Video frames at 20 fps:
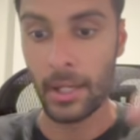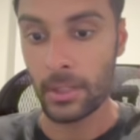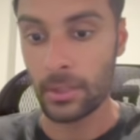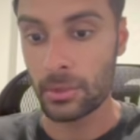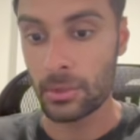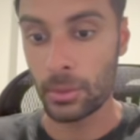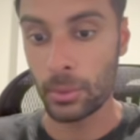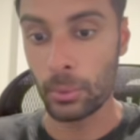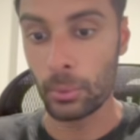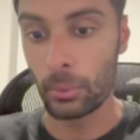
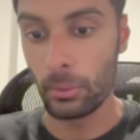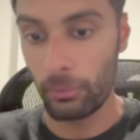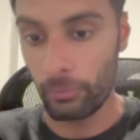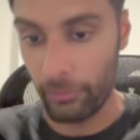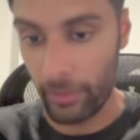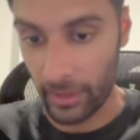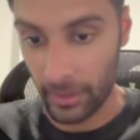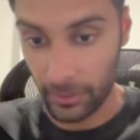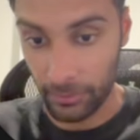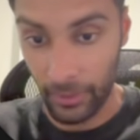two,
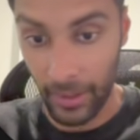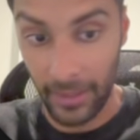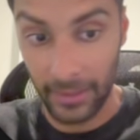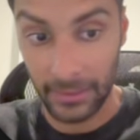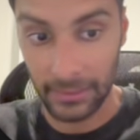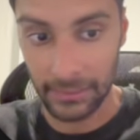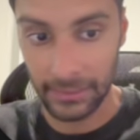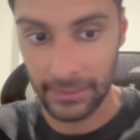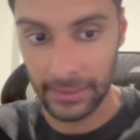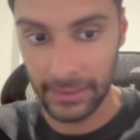verify and
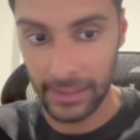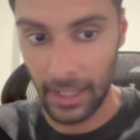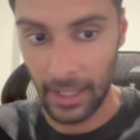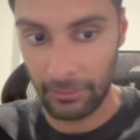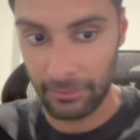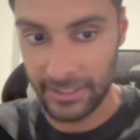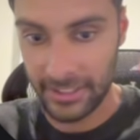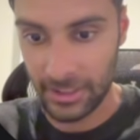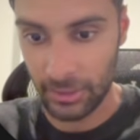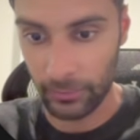clean
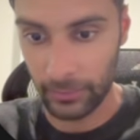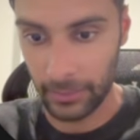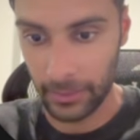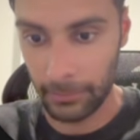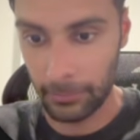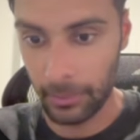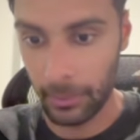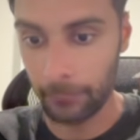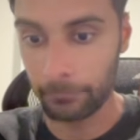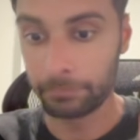every single
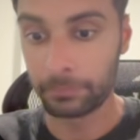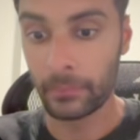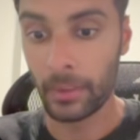email,